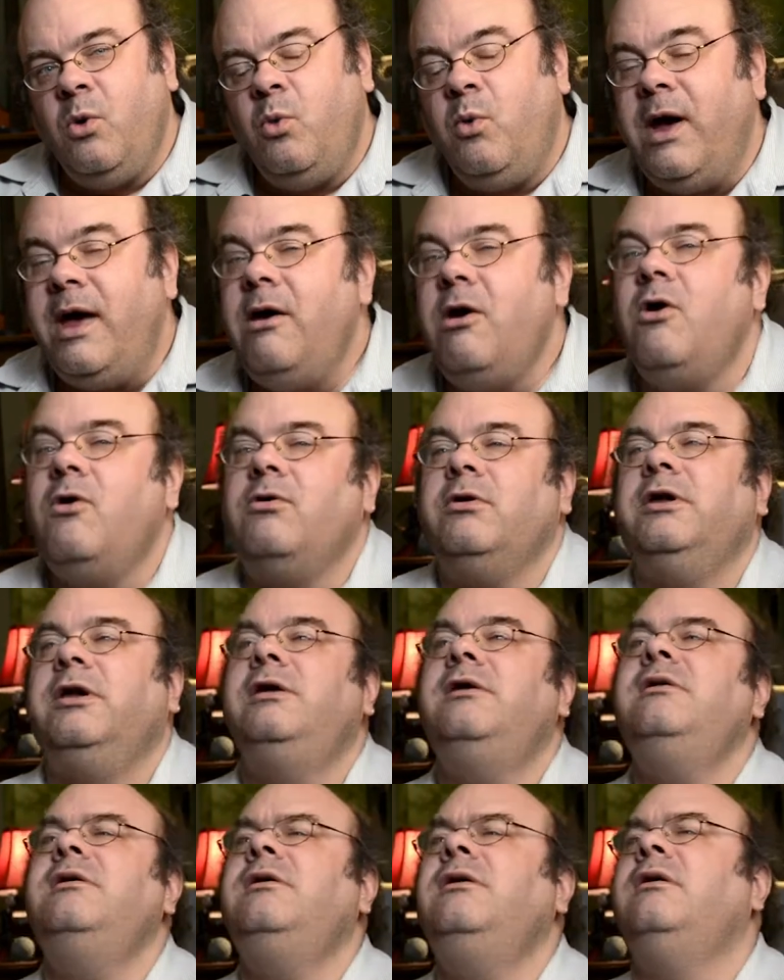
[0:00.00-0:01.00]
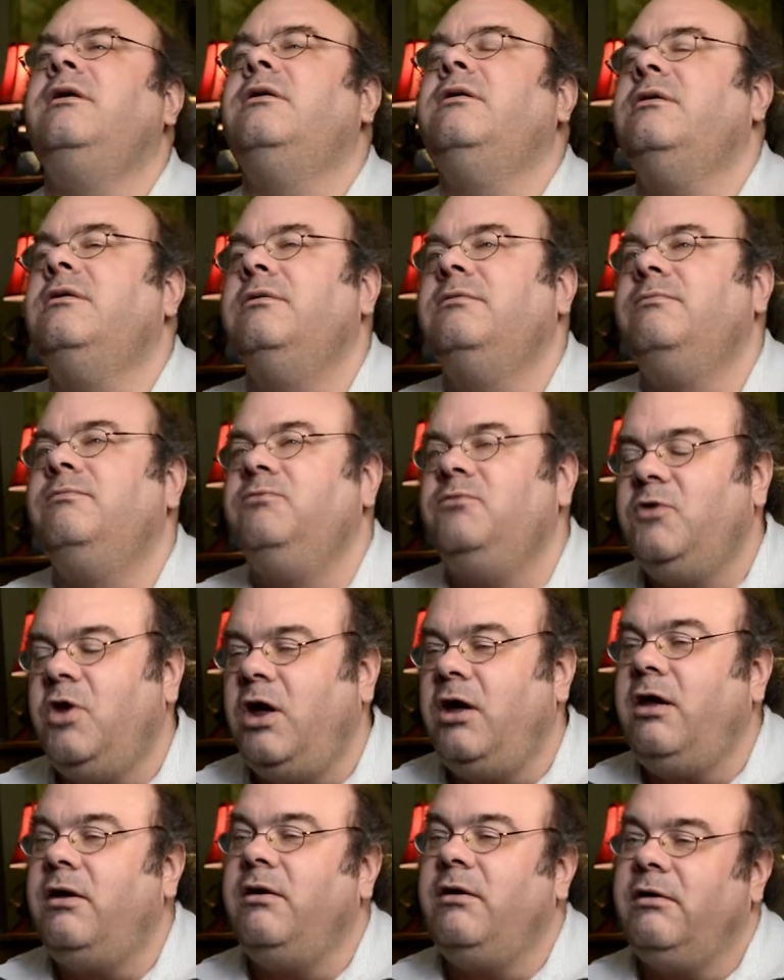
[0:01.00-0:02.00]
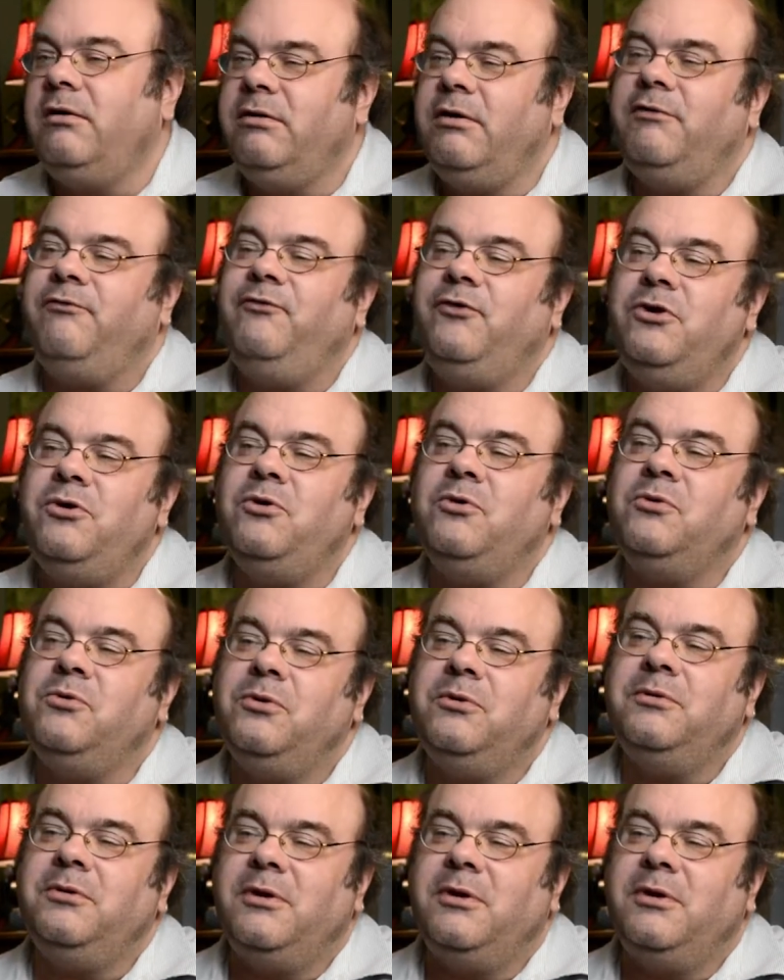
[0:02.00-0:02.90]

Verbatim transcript: Wow, yeah. Uh, a few.